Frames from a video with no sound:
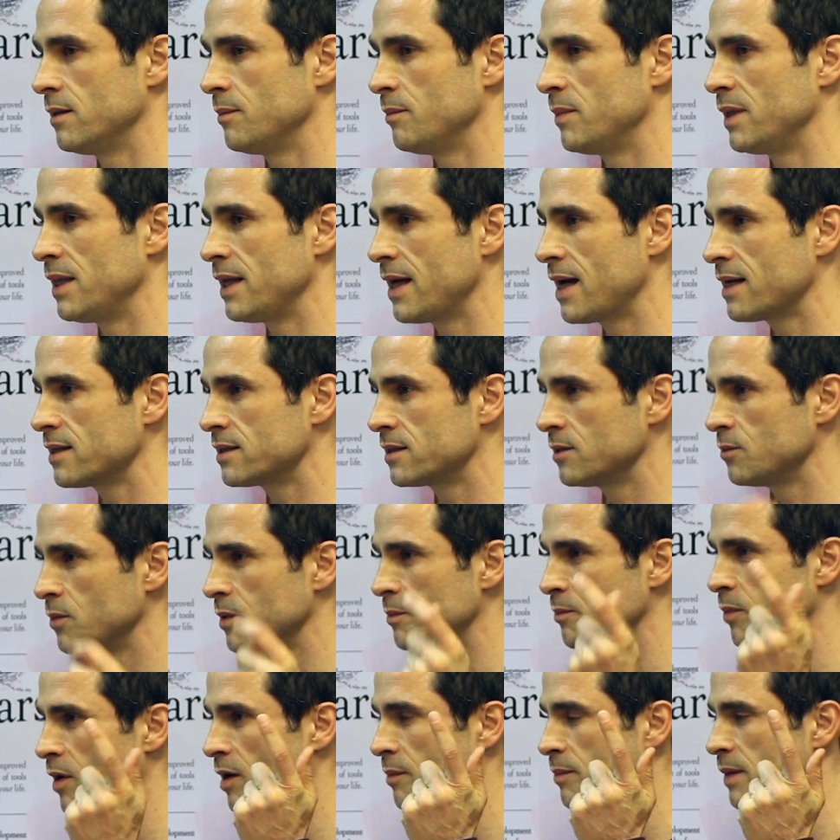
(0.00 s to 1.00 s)
but the answer
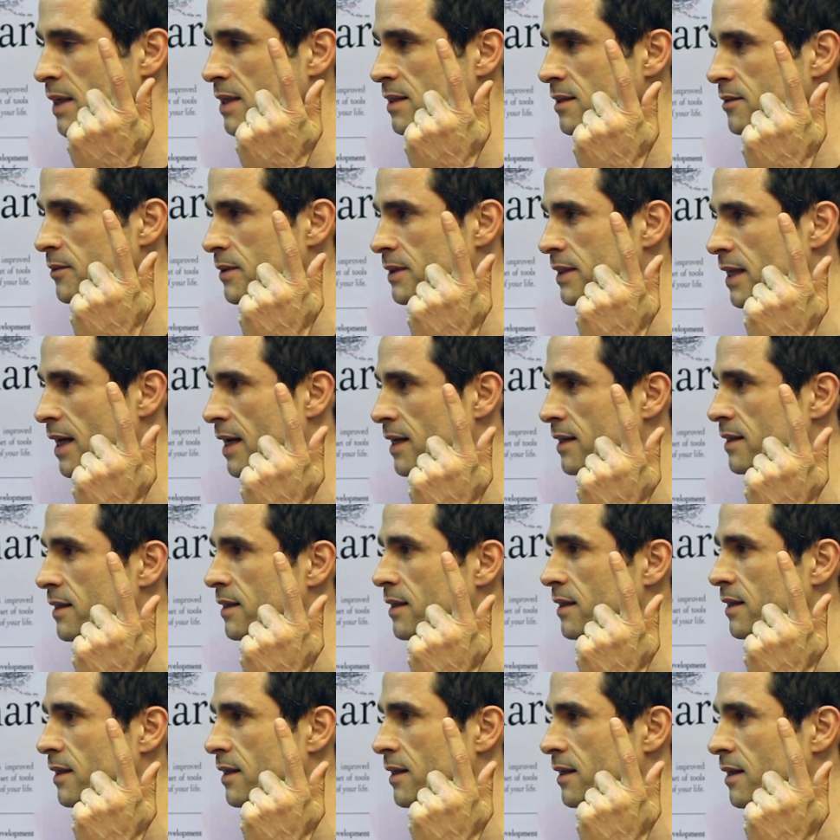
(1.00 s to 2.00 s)
would pop into his head.
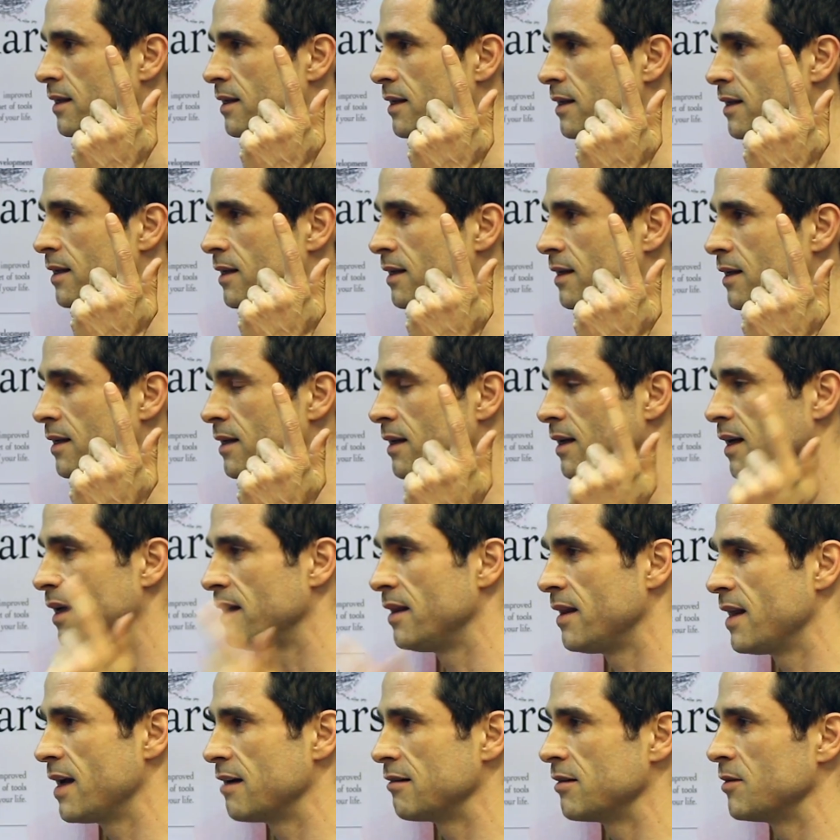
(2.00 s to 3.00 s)

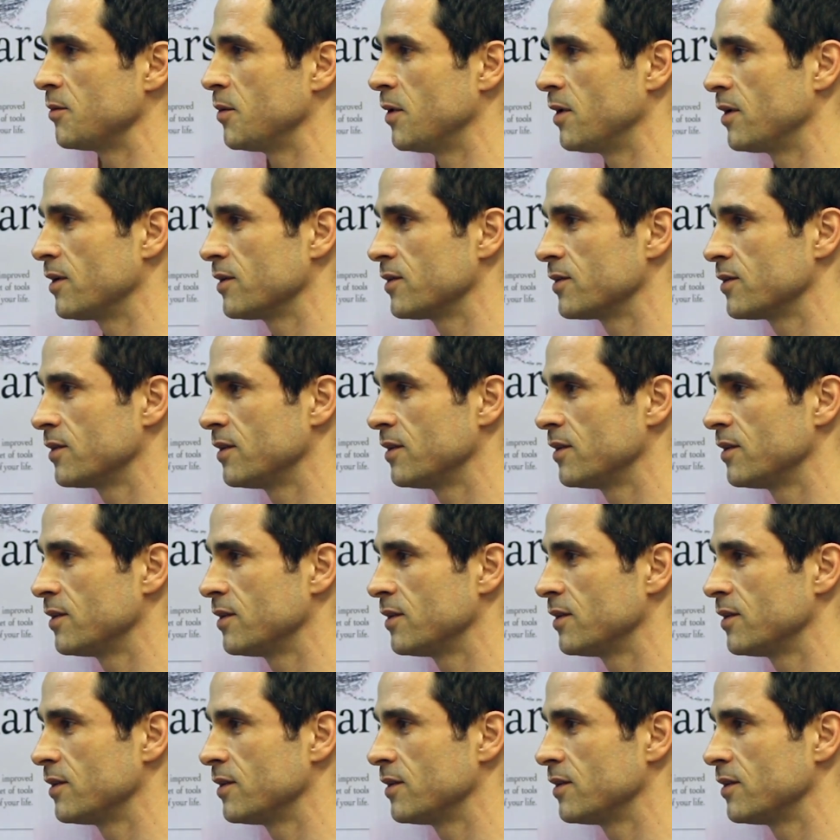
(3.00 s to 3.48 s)
And there it was.